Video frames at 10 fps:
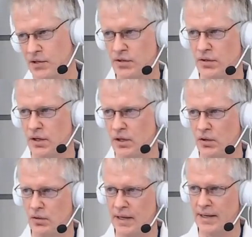
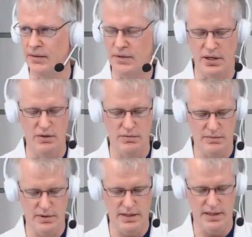I don't know,
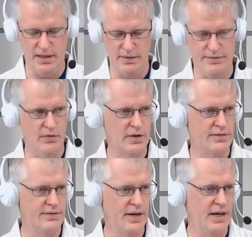
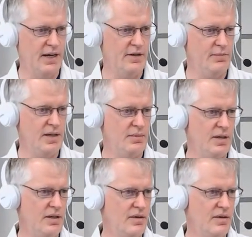45 maybe?